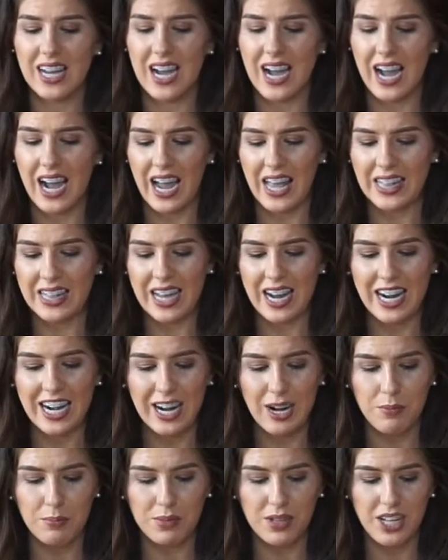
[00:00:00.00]

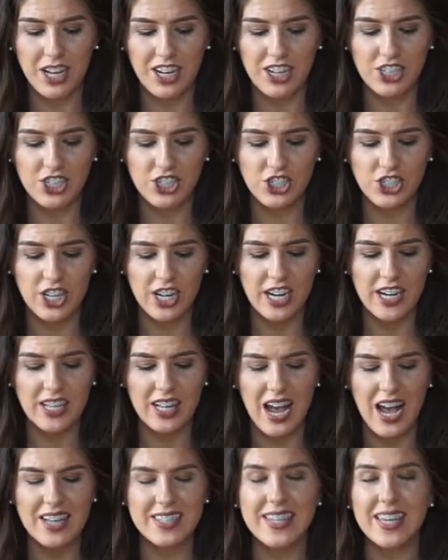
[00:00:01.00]
highlighting blush. It
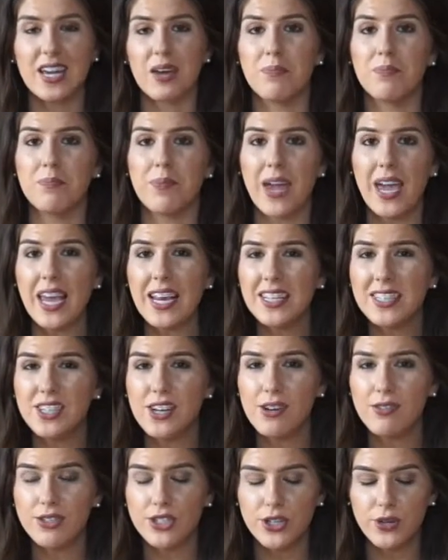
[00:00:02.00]
has like a pink
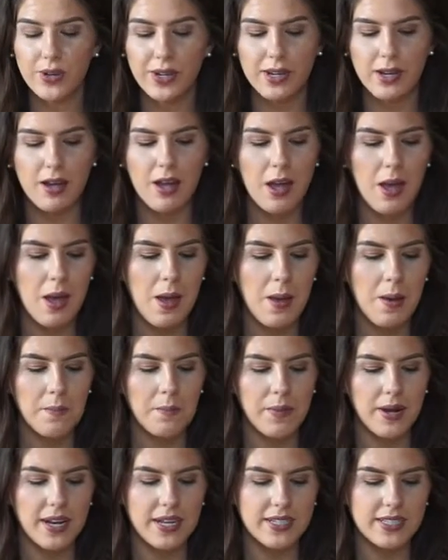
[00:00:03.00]
tone to it,
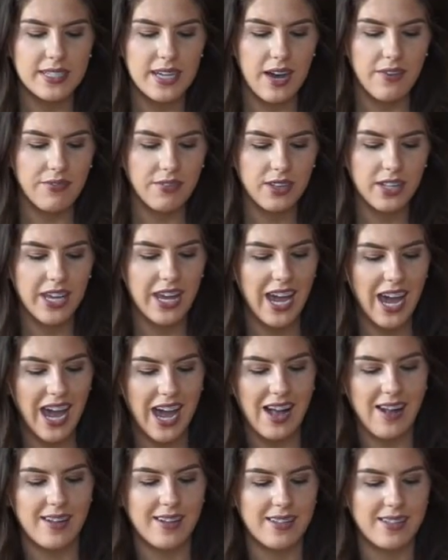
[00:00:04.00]
but it definitely
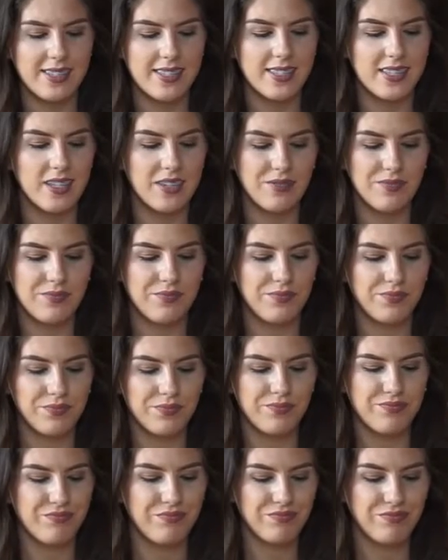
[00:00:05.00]
has
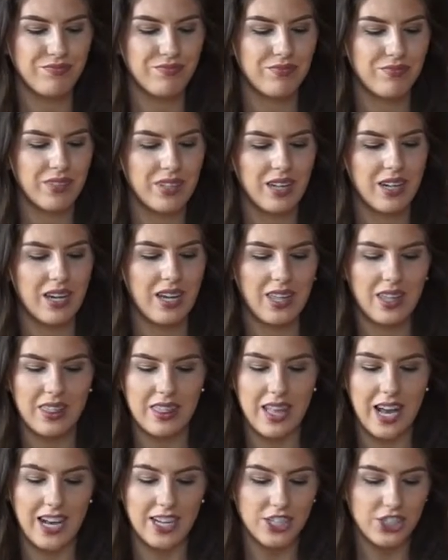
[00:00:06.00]
that